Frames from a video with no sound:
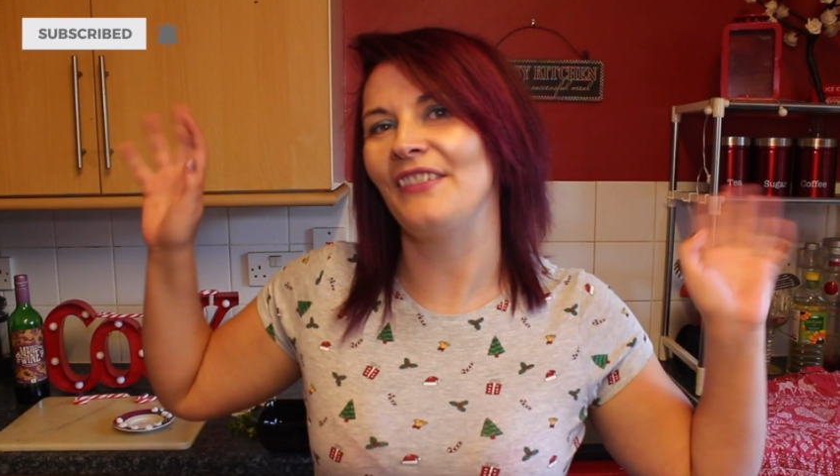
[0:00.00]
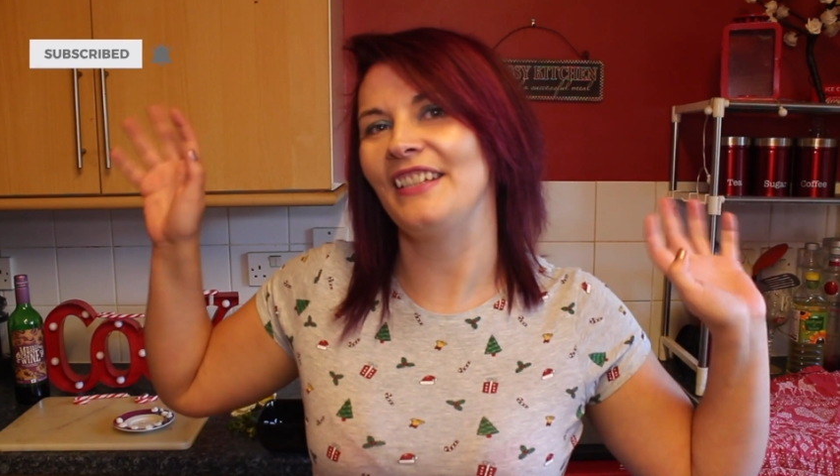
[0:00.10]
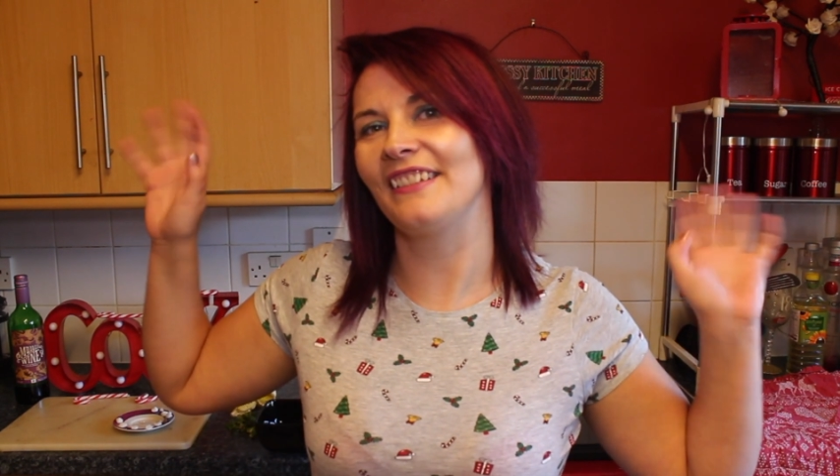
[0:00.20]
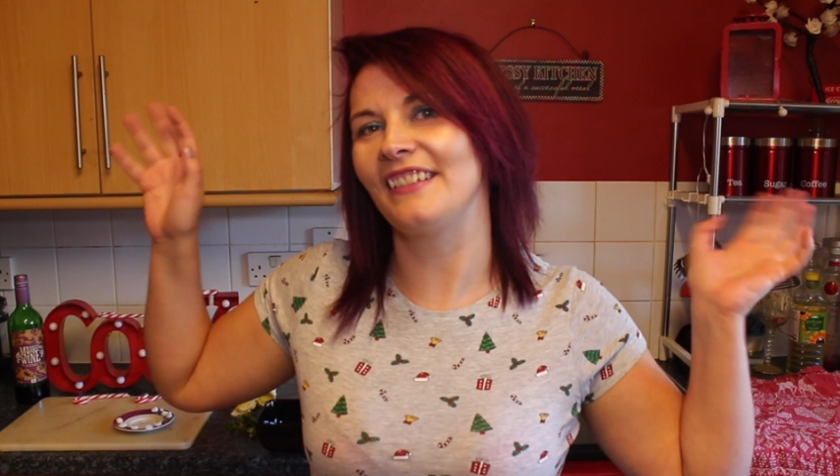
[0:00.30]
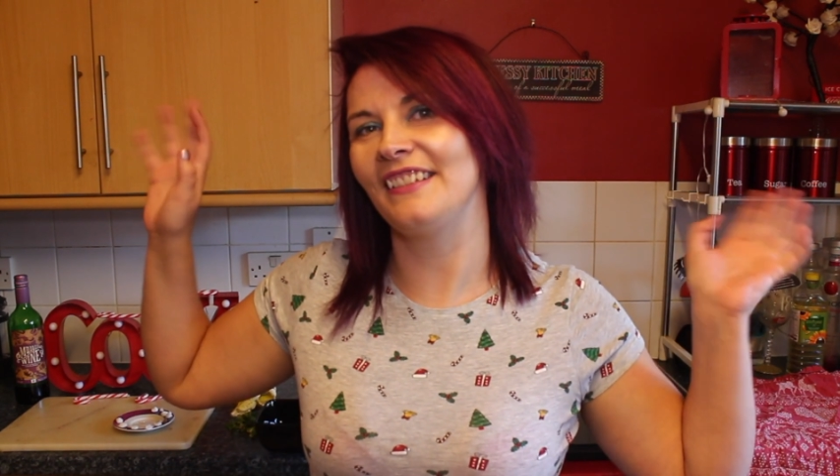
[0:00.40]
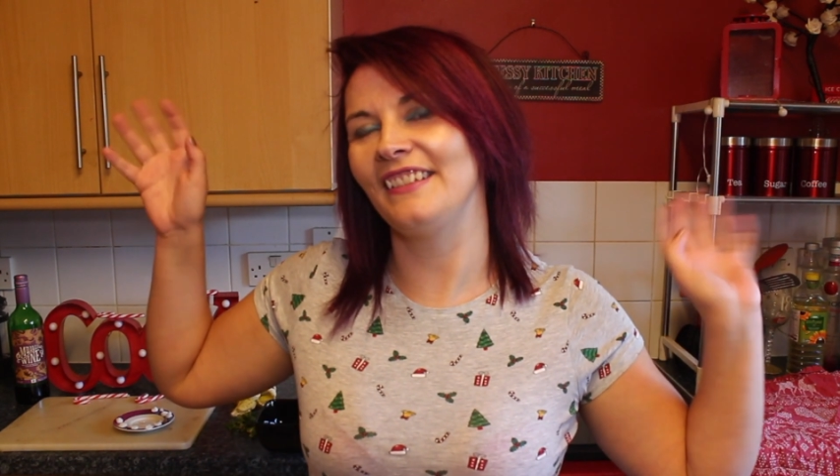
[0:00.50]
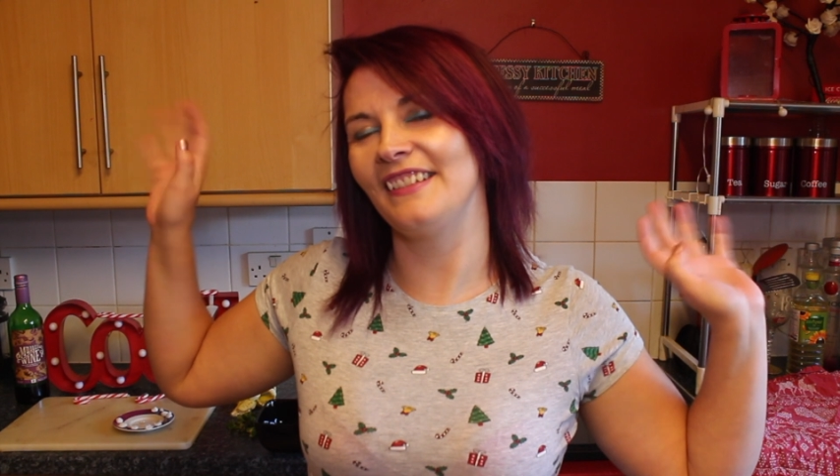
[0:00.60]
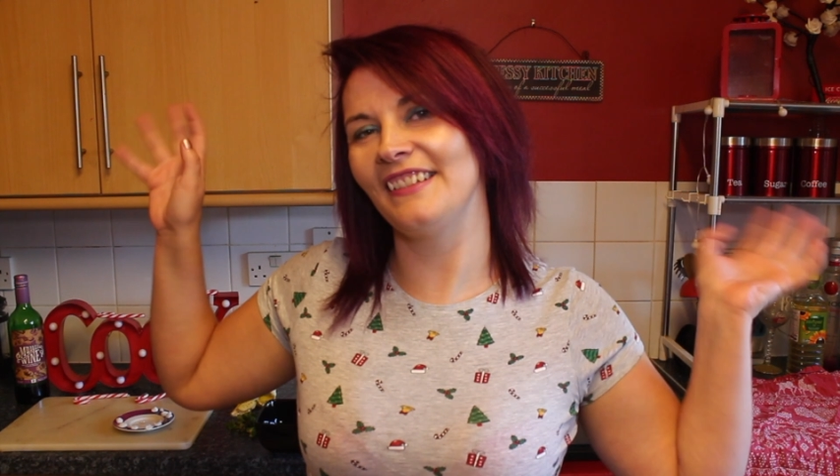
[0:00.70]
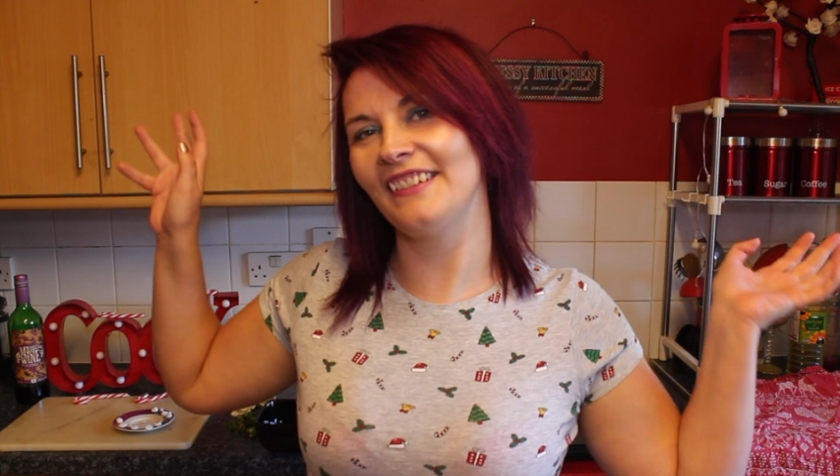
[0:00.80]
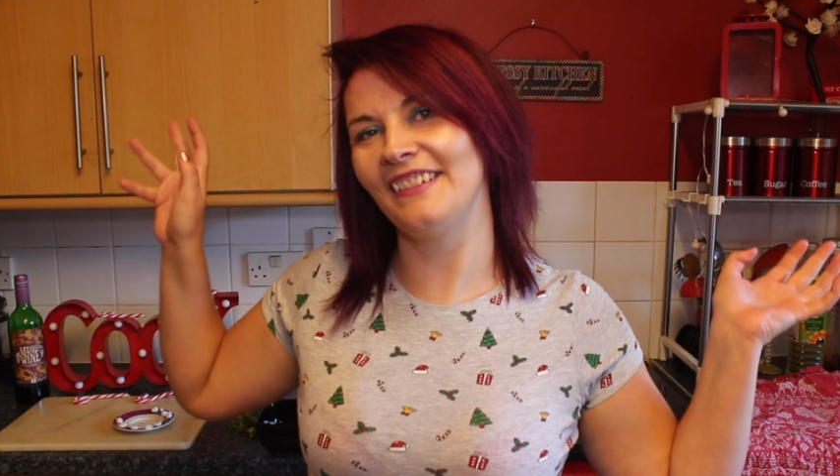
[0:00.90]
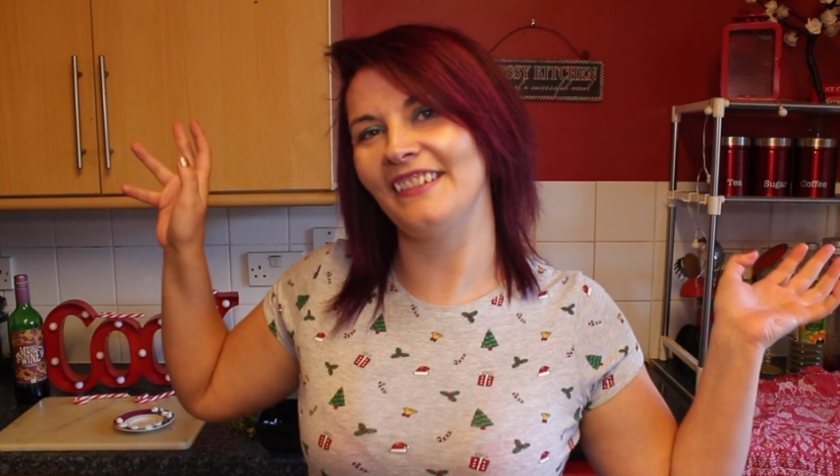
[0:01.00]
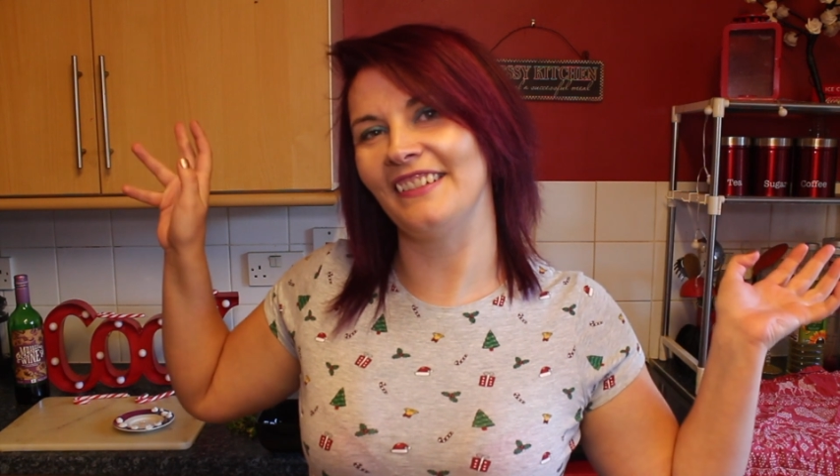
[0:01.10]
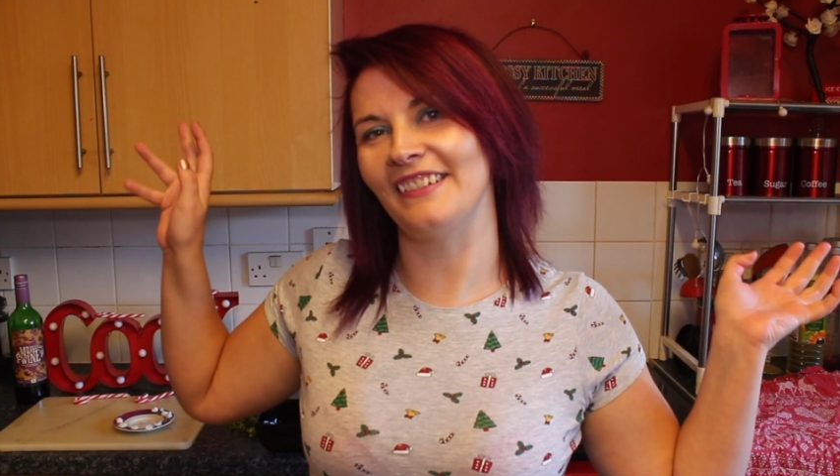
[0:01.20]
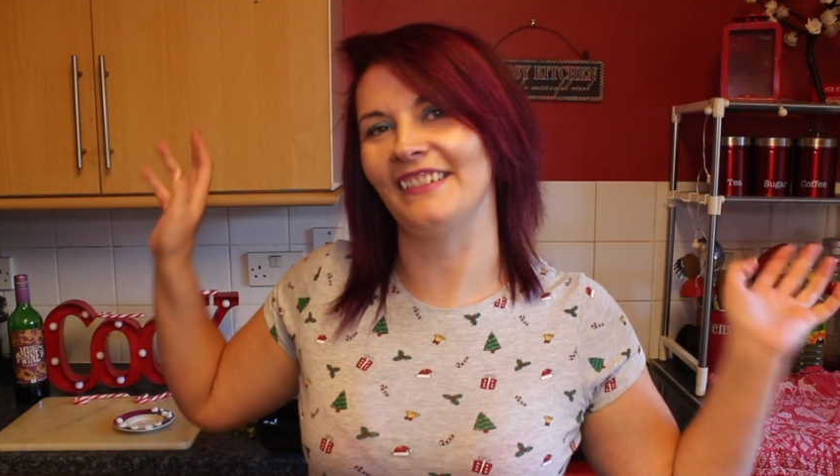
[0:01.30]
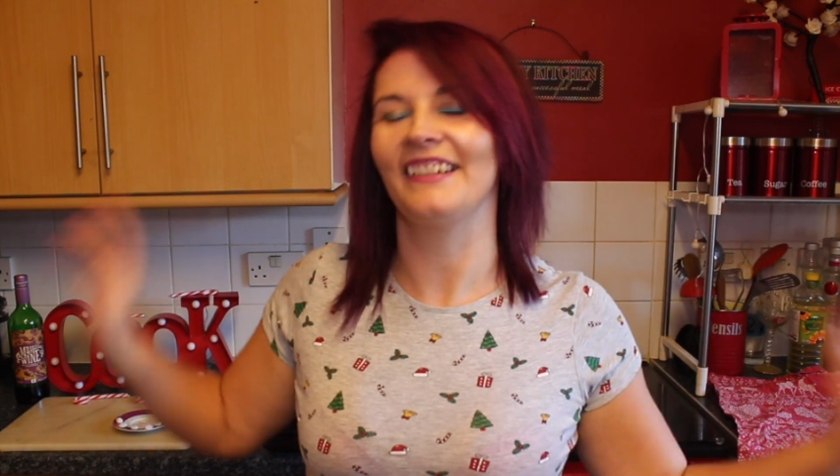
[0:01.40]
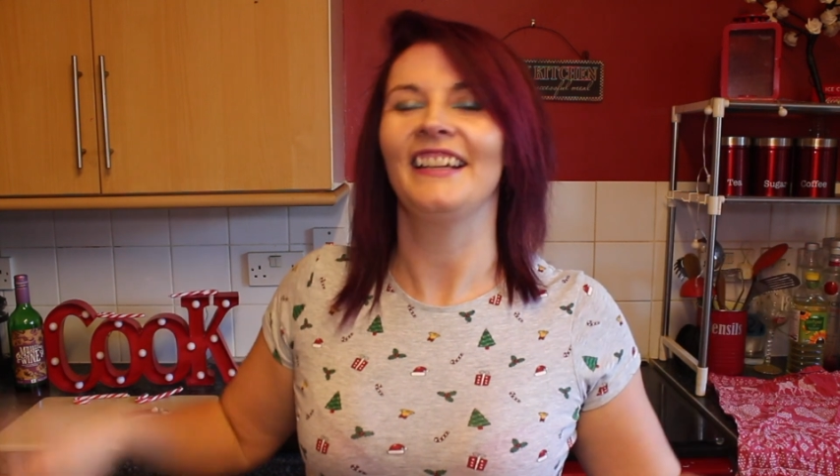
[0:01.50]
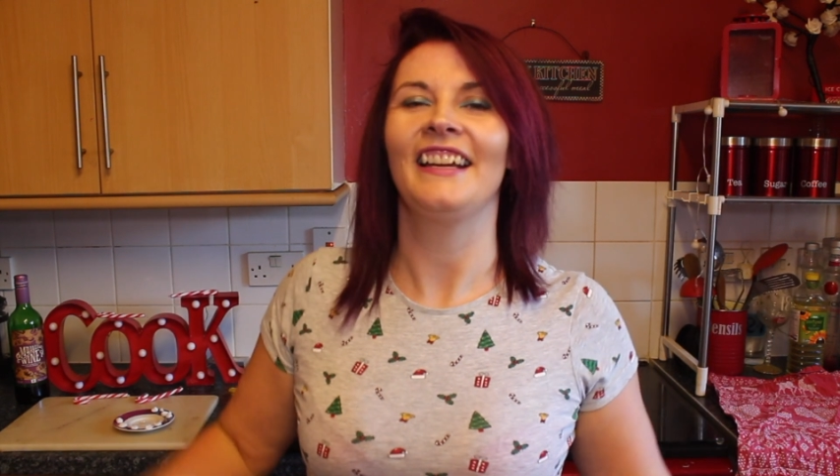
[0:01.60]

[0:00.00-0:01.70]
videos I do.